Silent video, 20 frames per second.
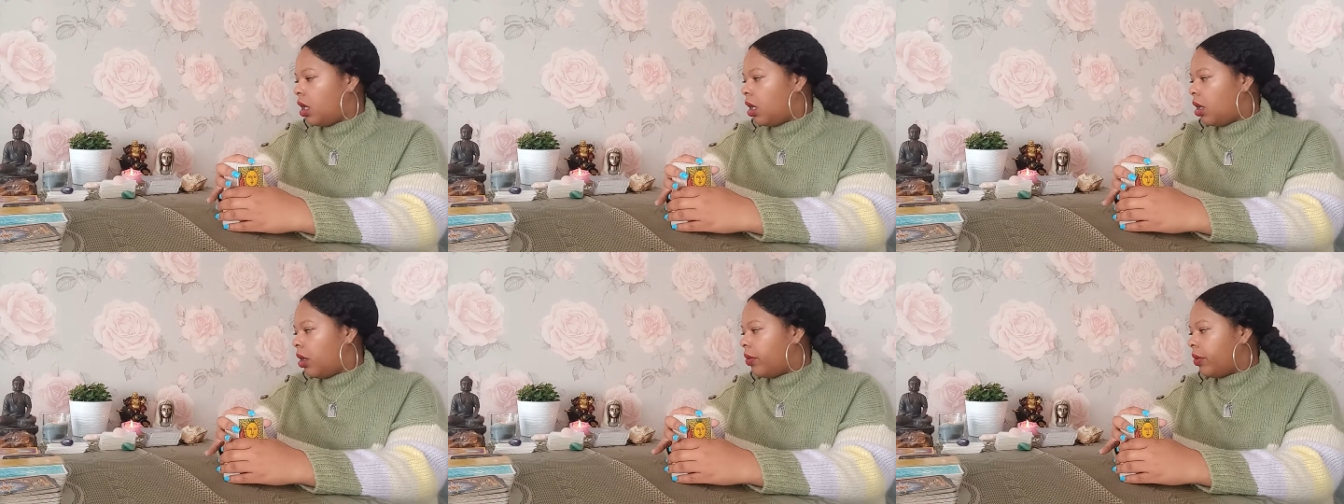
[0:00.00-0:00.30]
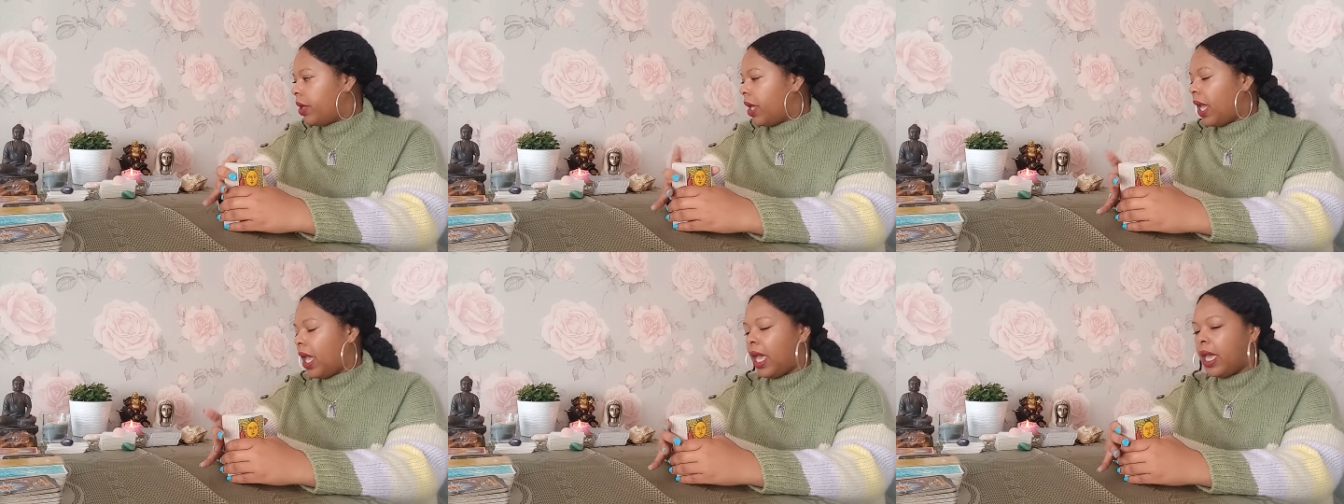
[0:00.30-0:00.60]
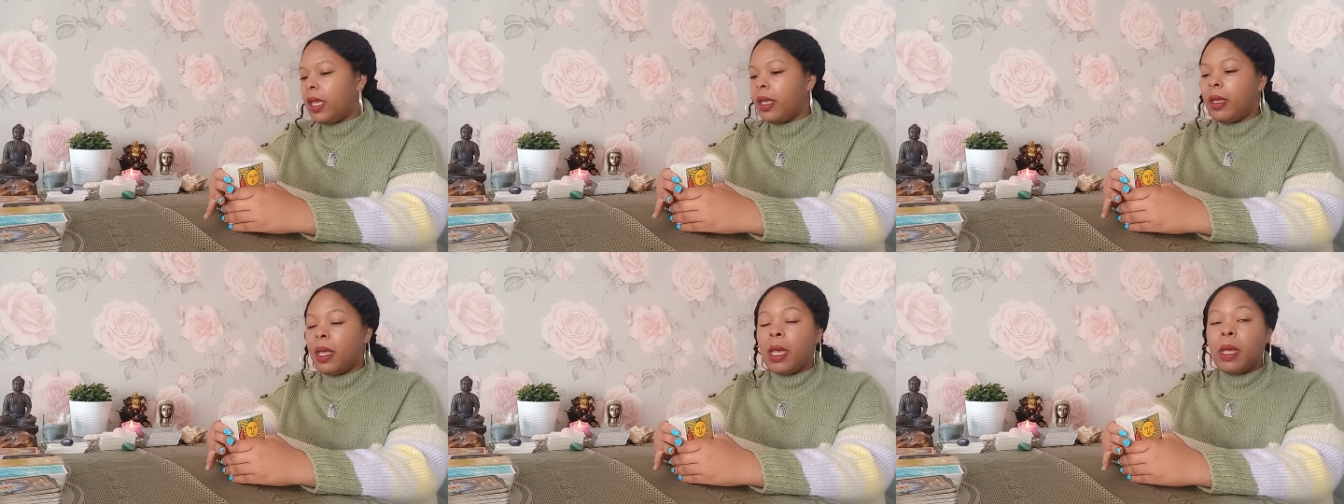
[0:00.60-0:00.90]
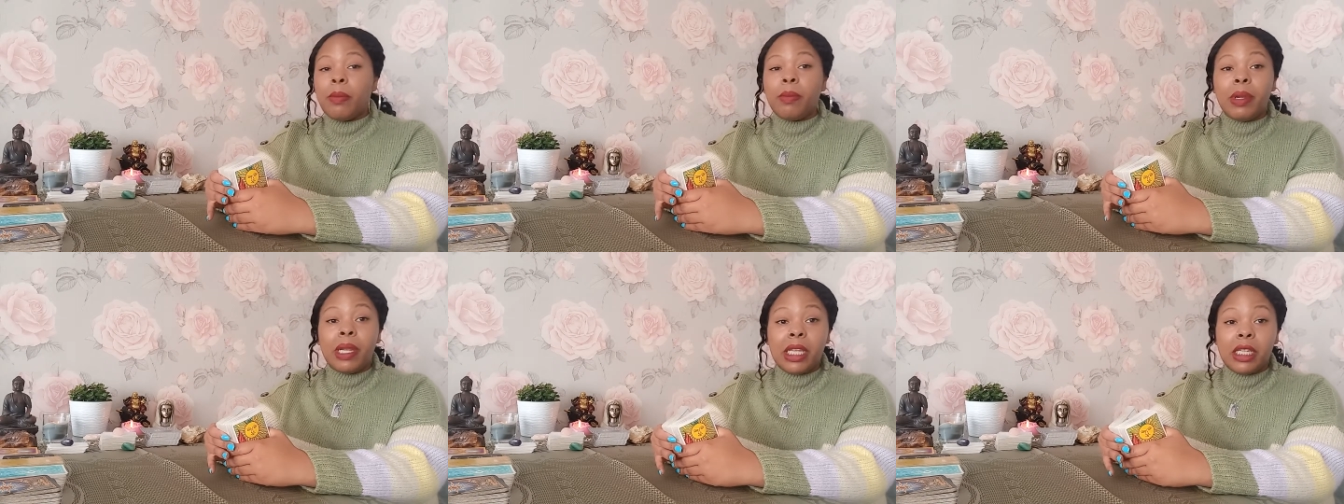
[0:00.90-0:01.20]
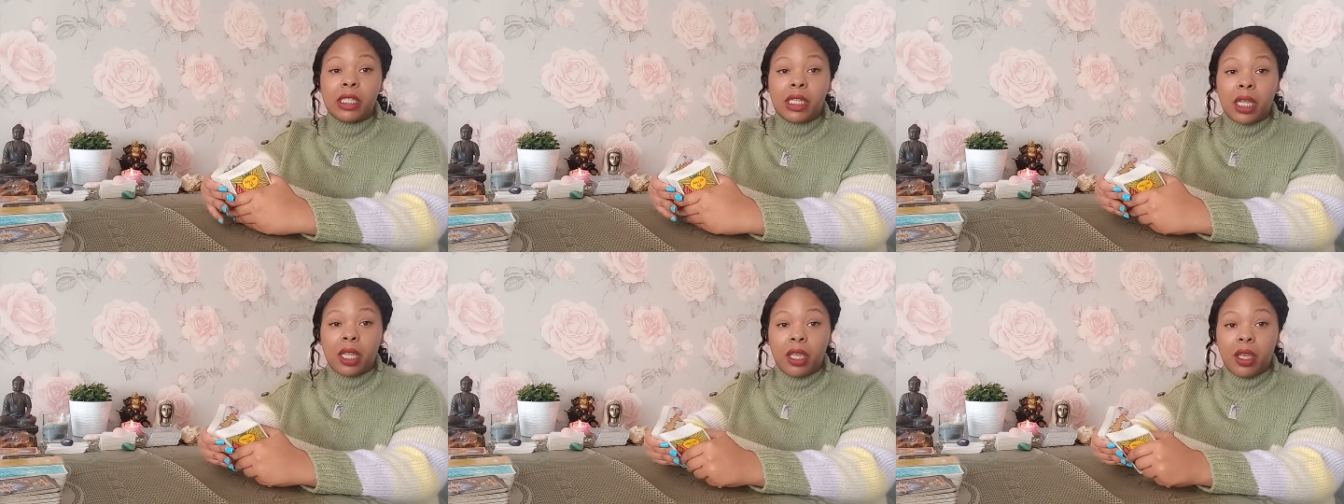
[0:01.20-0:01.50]
okay?
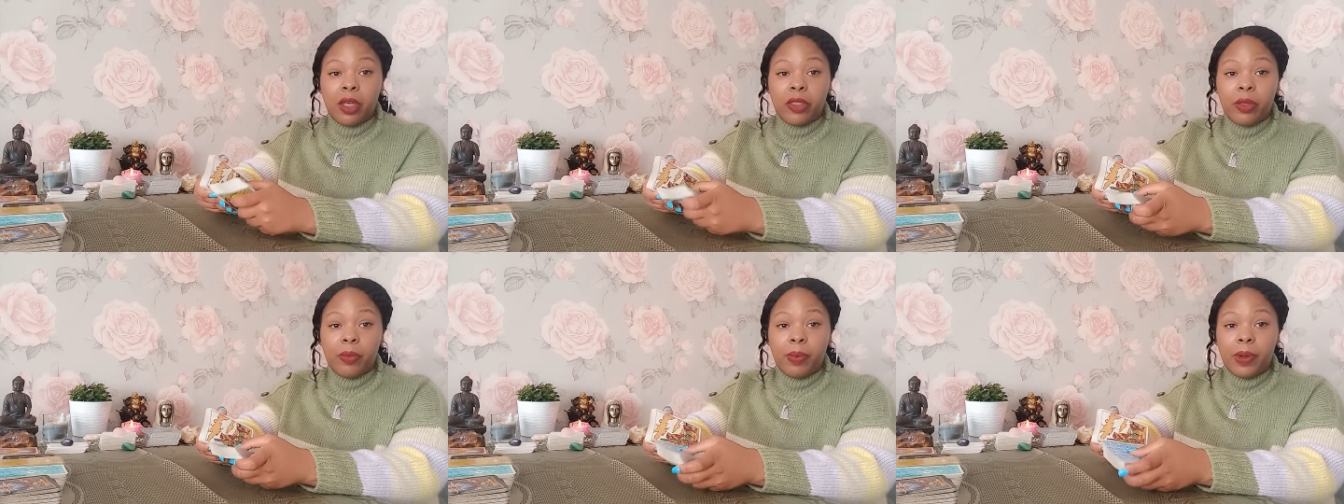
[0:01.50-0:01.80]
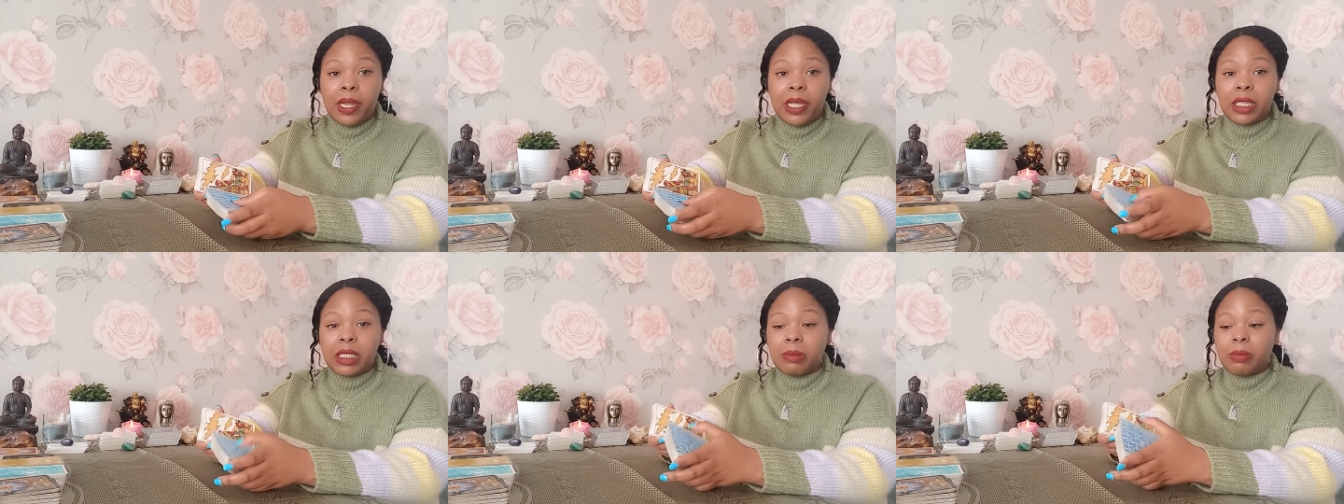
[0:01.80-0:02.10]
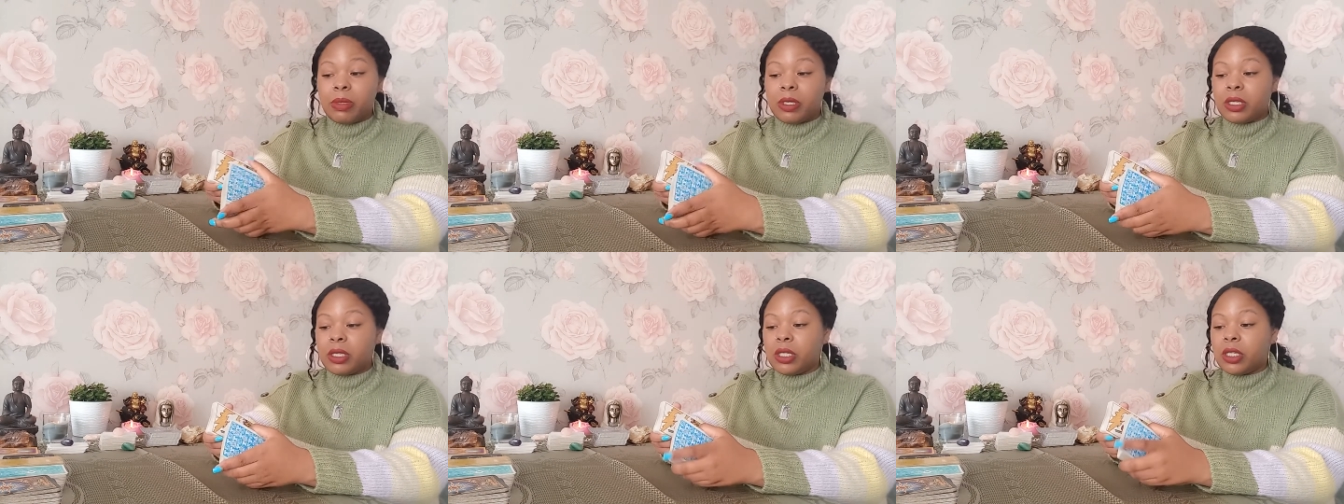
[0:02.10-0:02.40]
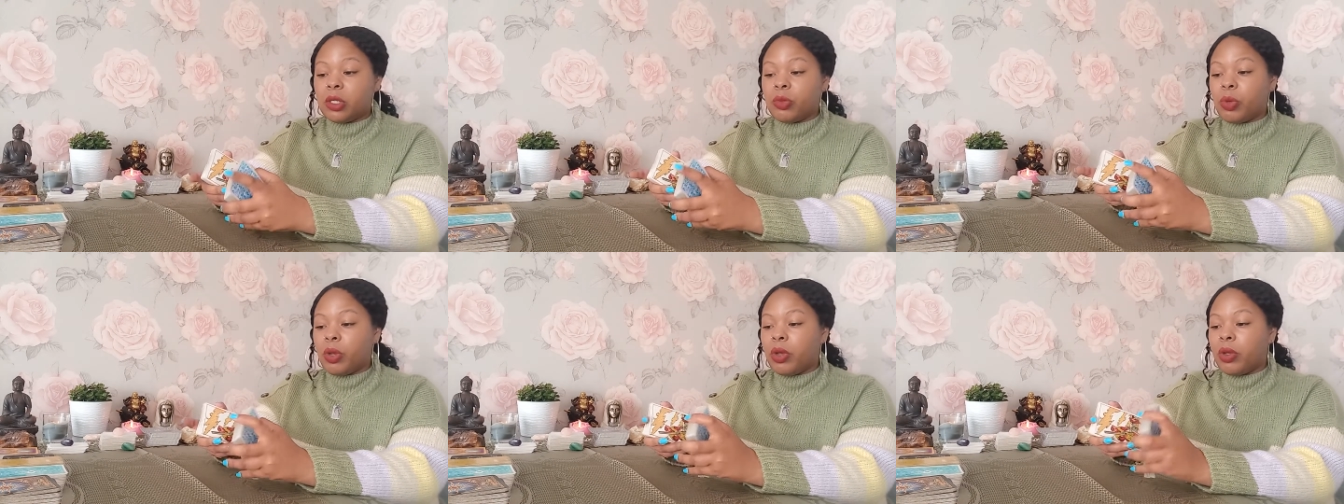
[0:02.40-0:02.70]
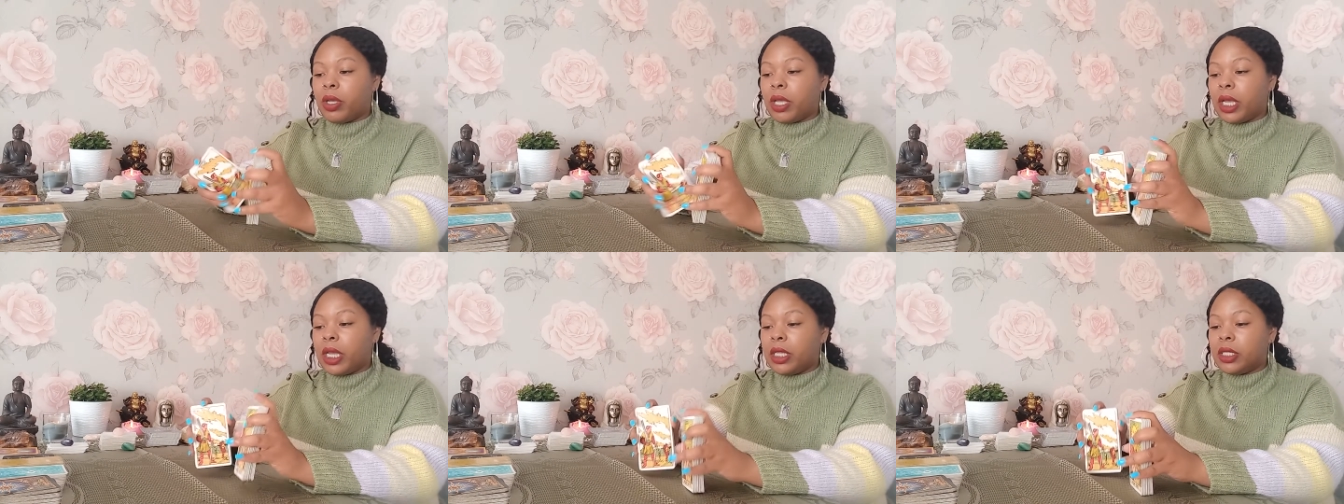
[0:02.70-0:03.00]
Please check your other placements as well,
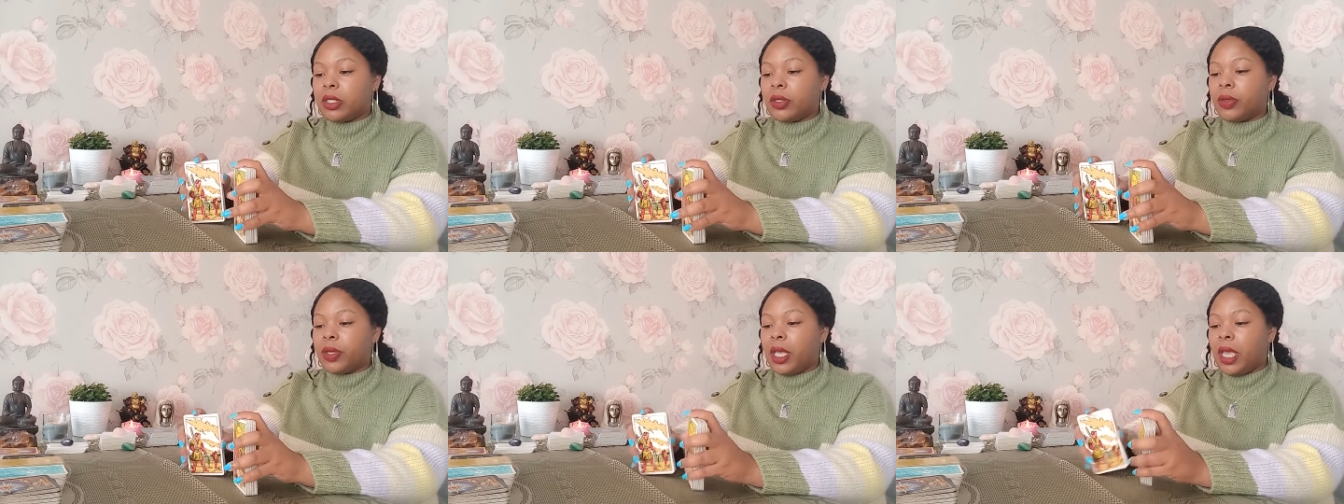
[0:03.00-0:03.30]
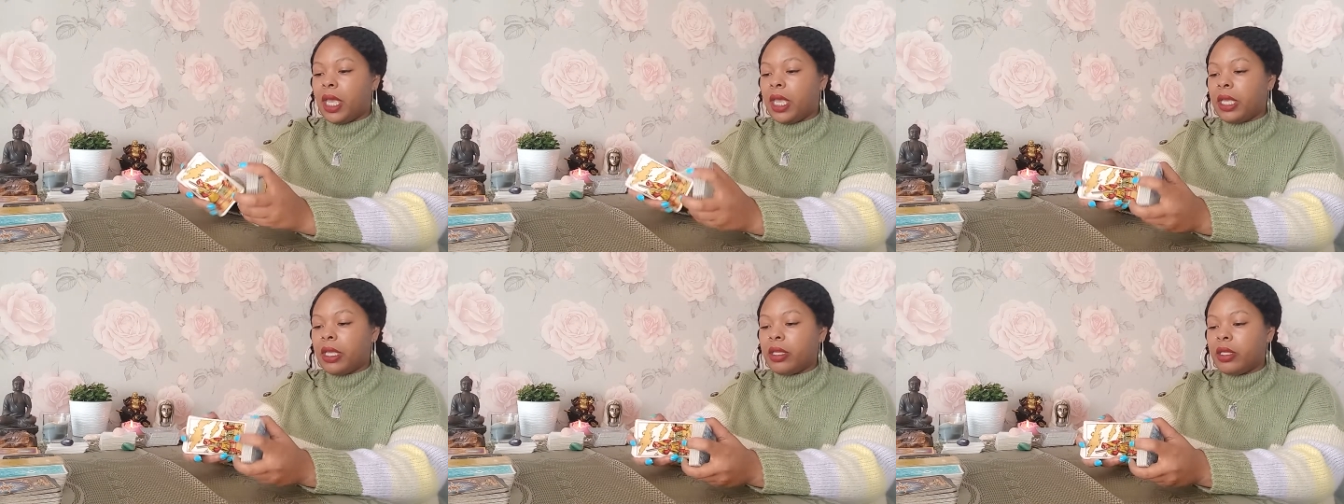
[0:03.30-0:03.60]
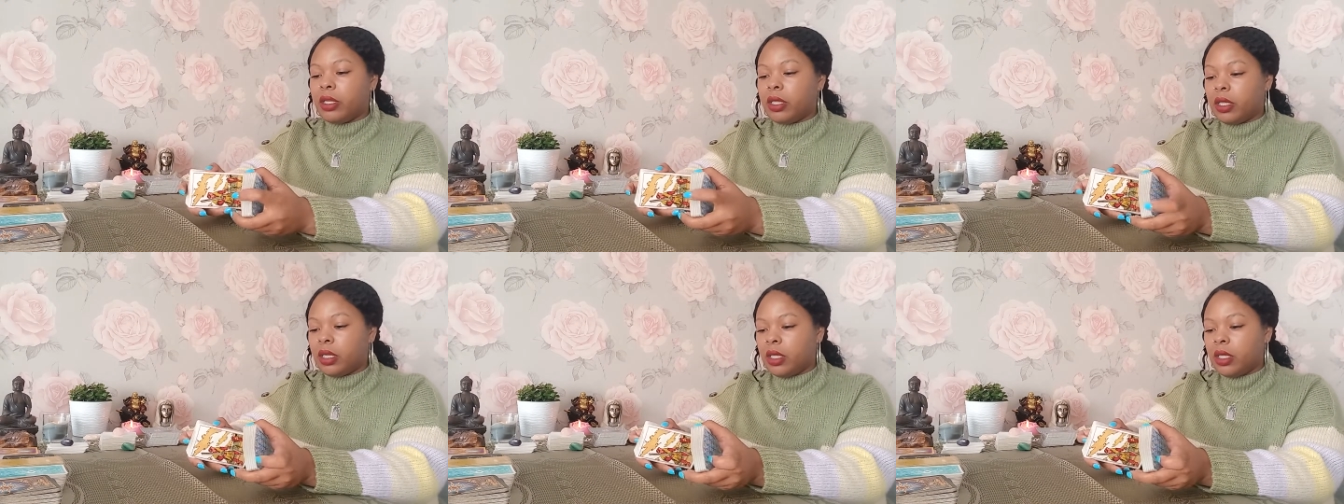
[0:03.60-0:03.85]
guys, okay?